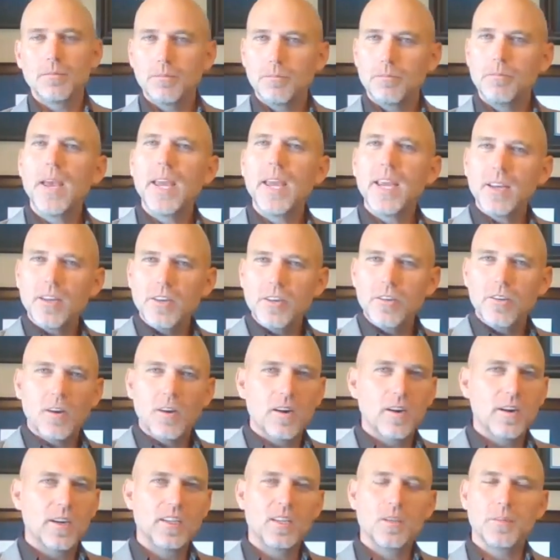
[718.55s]
make new
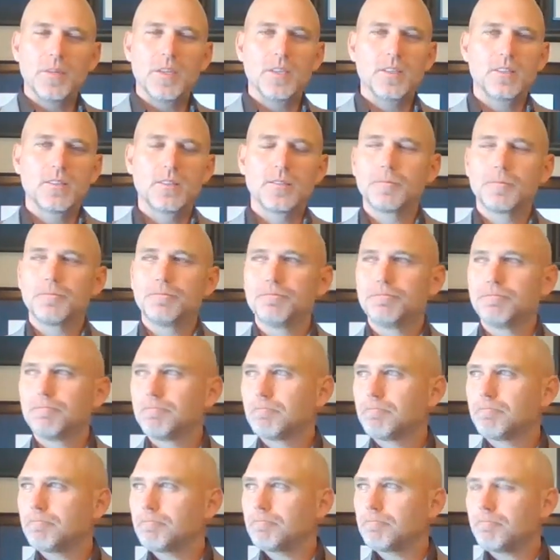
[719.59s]
arguments
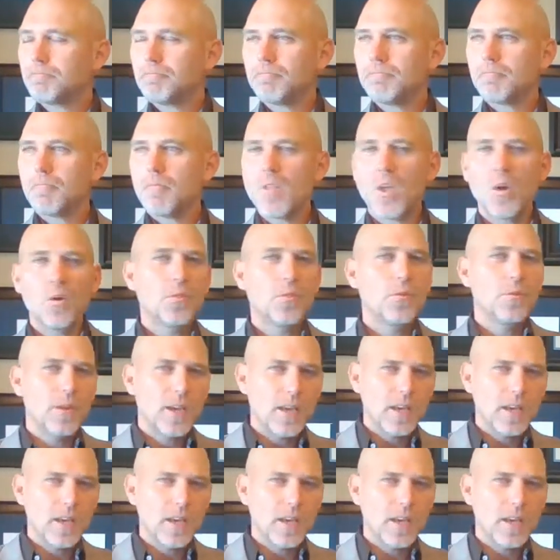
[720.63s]
through